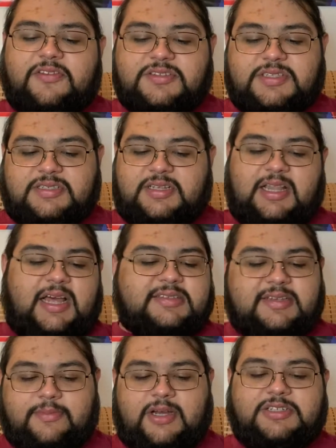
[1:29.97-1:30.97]
There's this
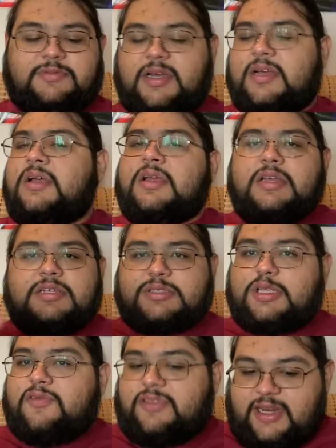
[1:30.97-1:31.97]
classic Mashima
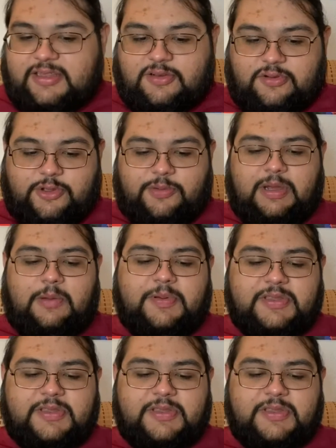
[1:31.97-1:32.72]
stuff that I told you about,